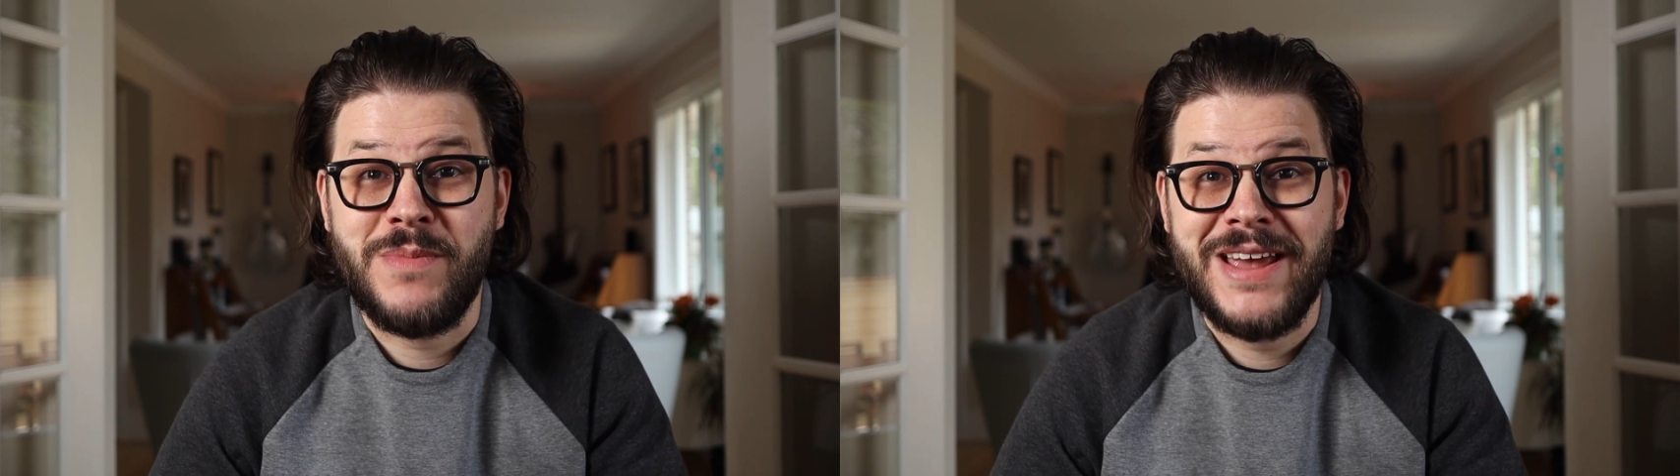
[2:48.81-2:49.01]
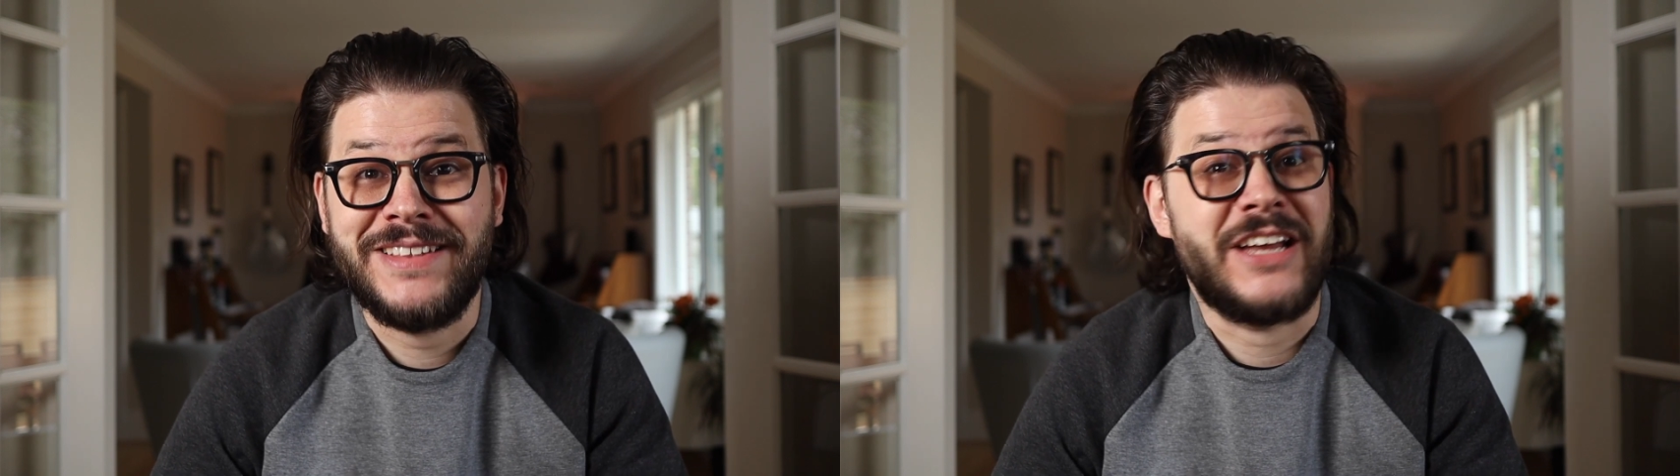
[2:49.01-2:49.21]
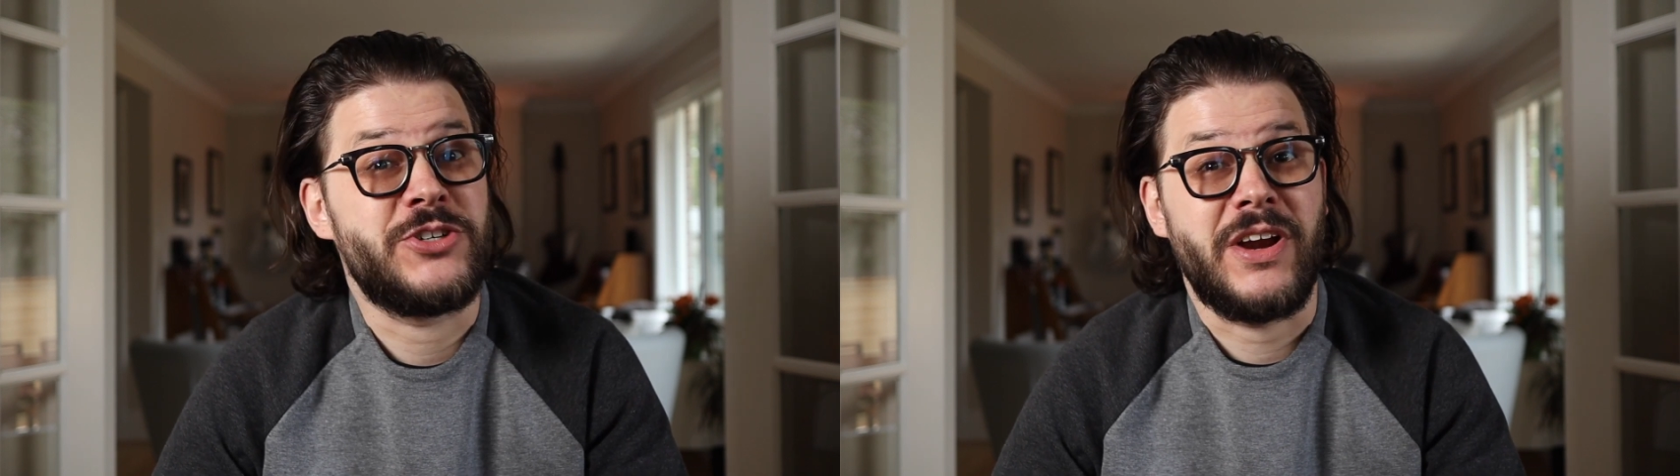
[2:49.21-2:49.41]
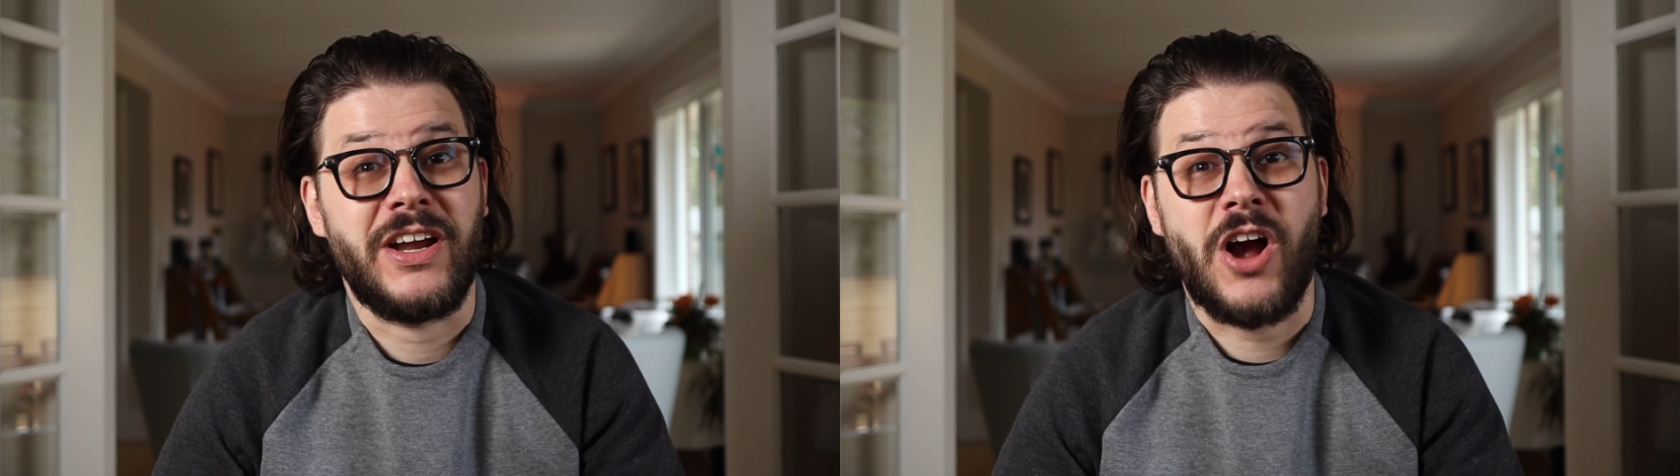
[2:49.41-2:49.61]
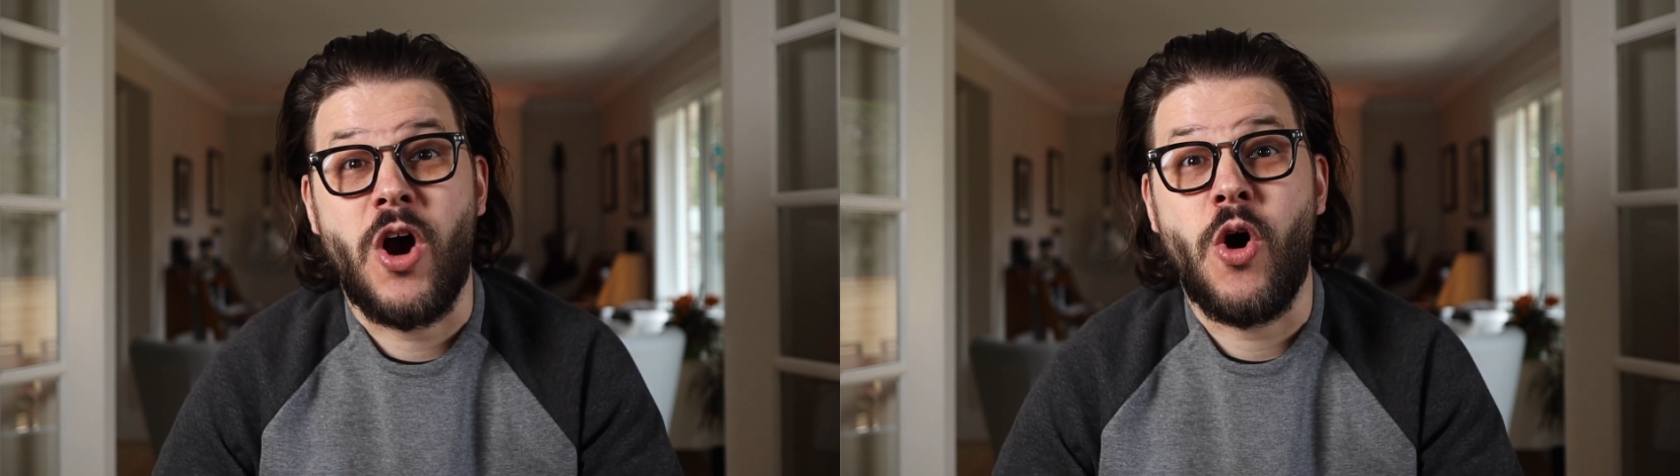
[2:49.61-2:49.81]
make that
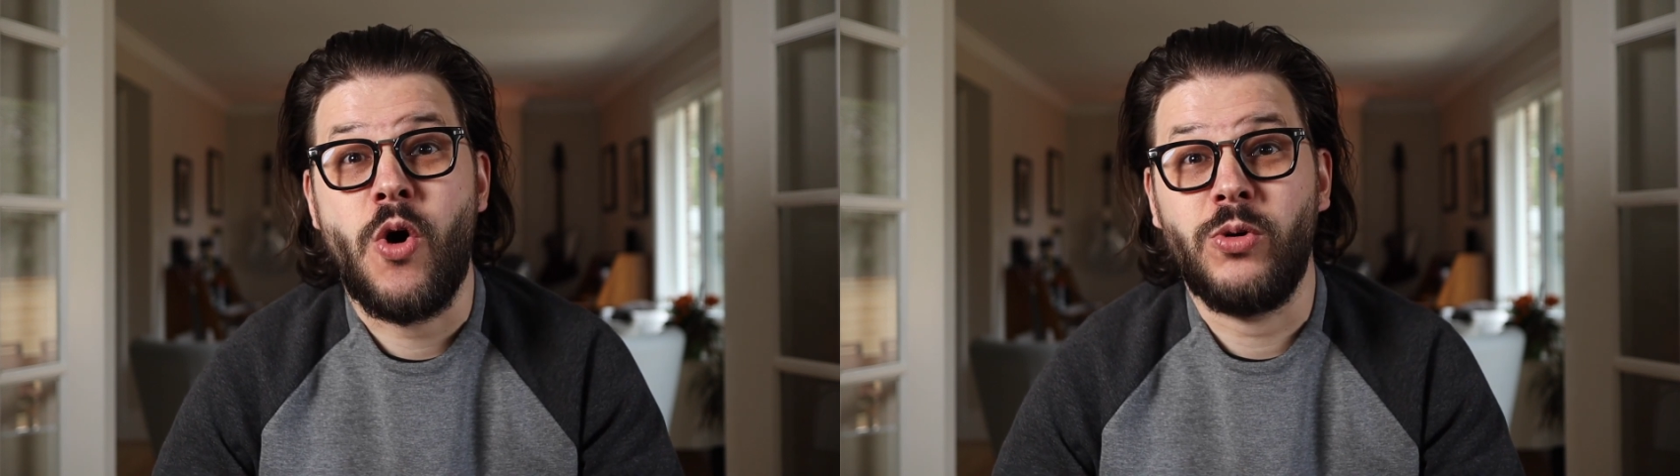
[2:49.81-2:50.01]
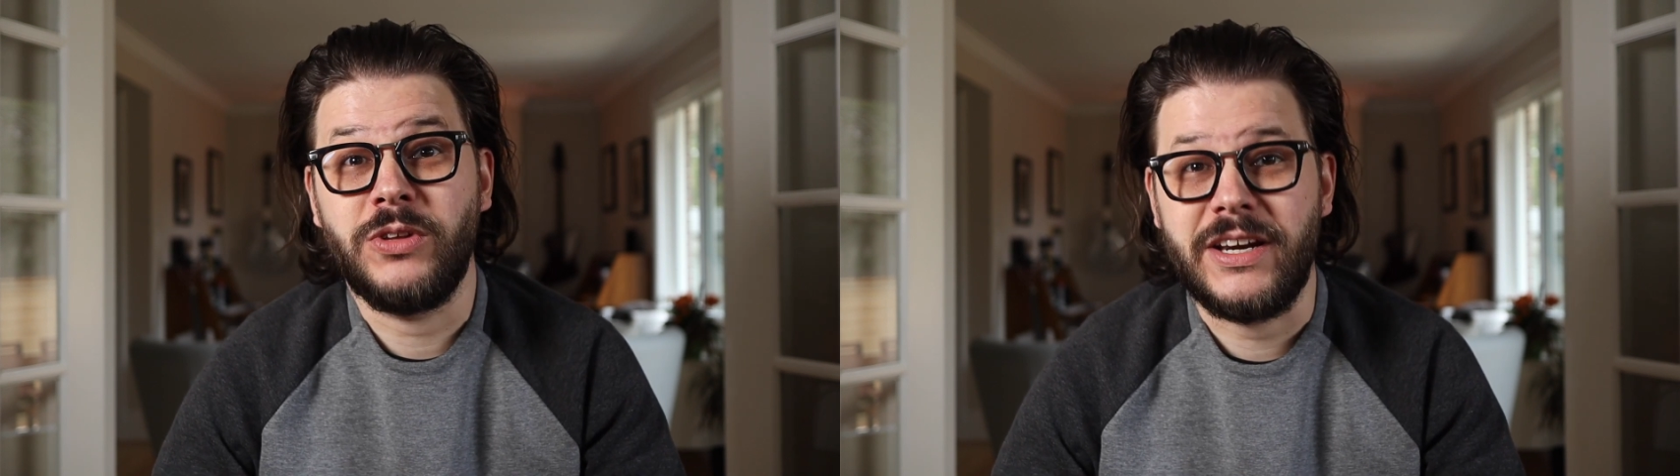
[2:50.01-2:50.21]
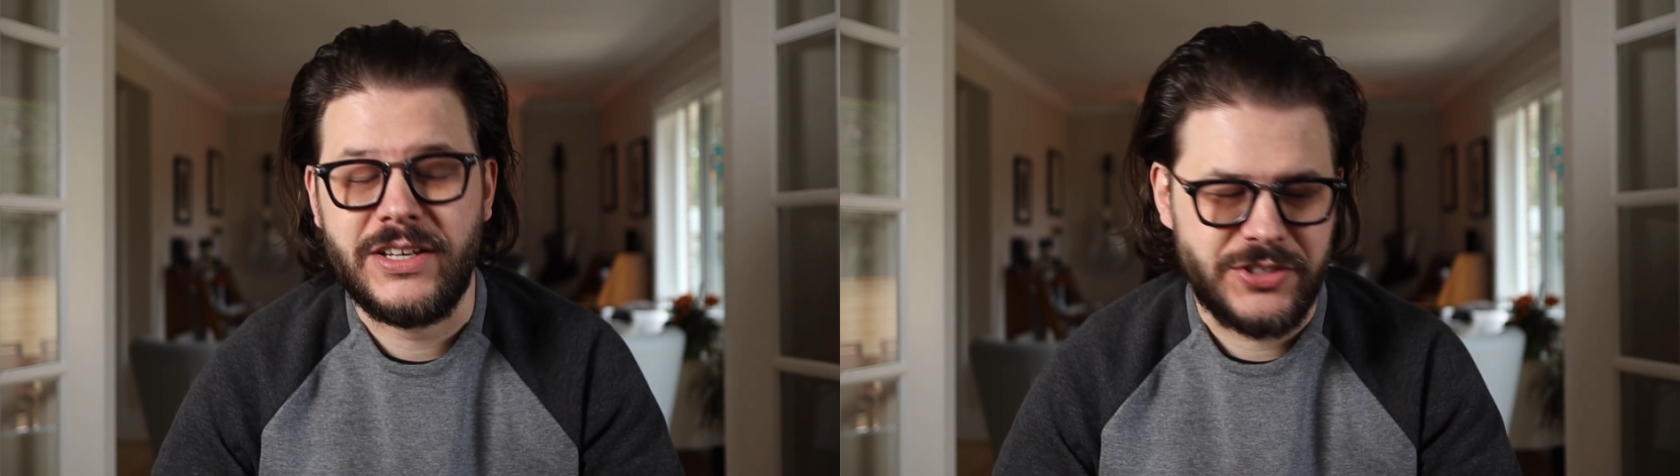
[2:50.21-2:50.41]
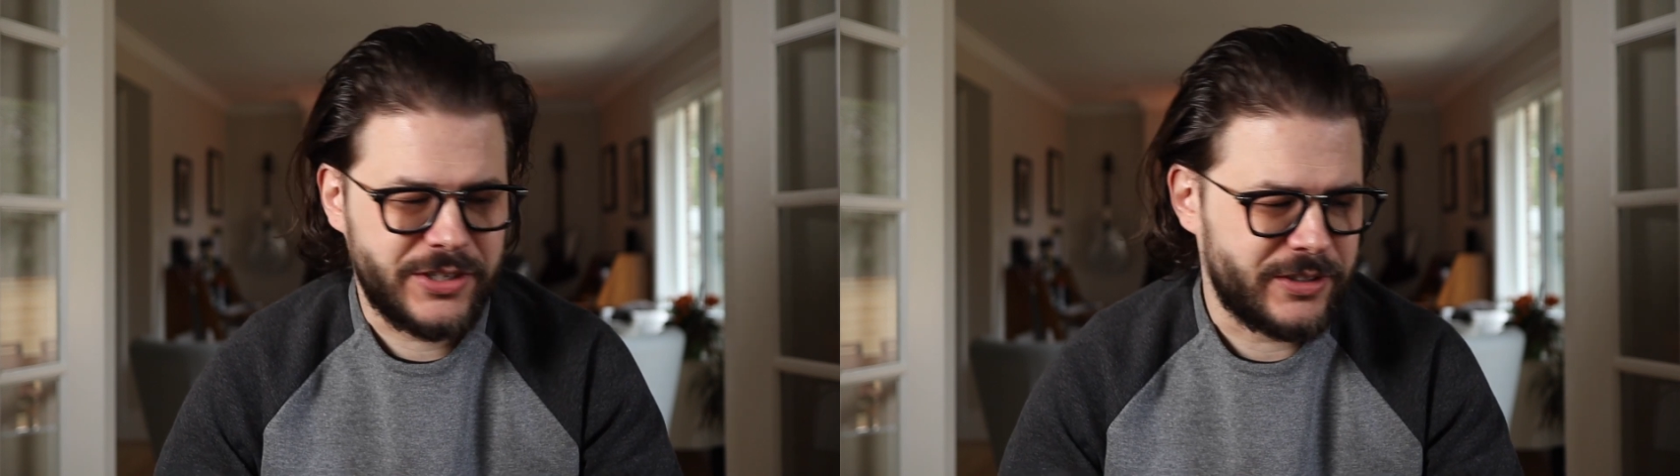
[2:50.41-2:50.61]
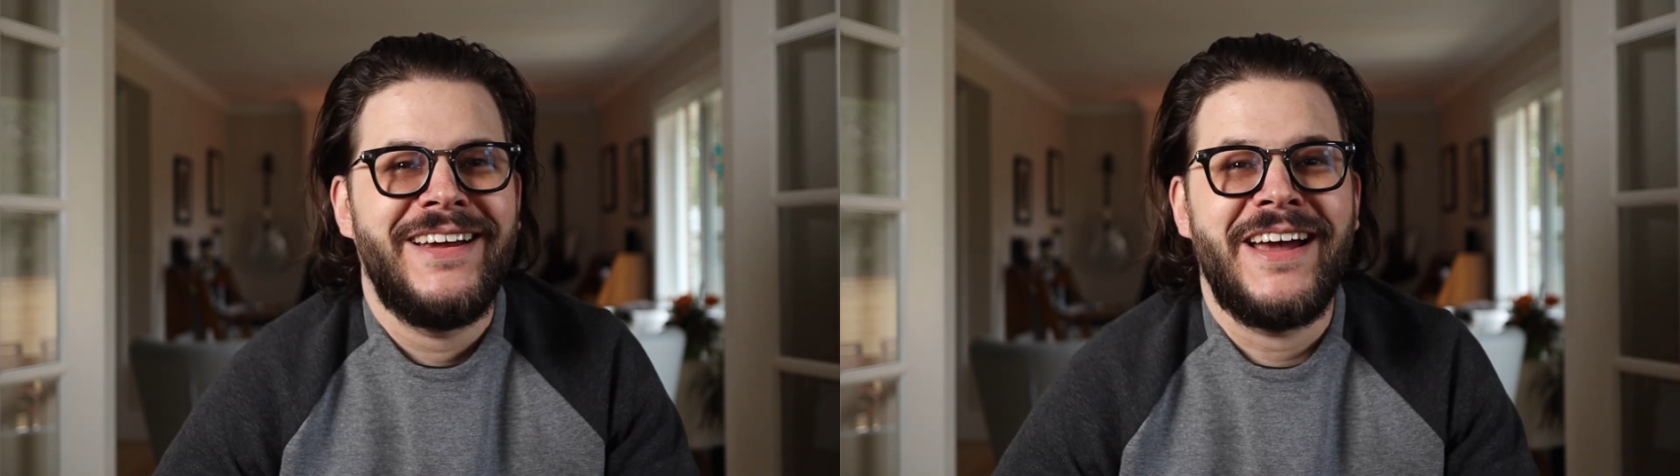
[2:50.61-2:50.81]
drink a whole lot
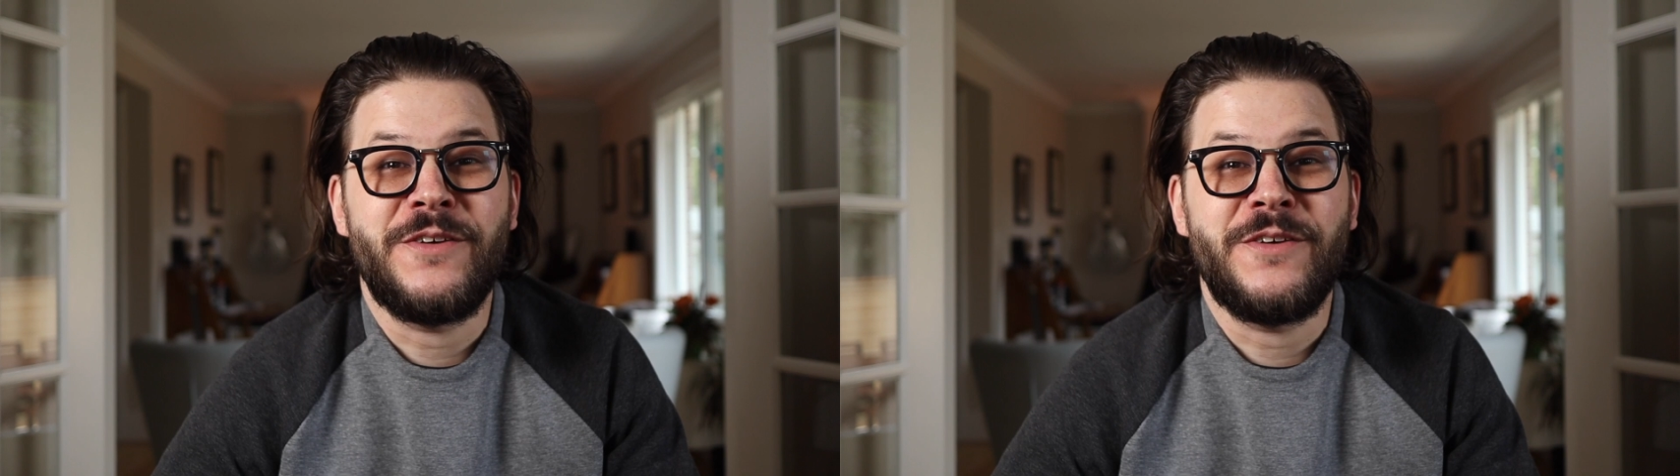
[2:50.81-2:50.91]
easier.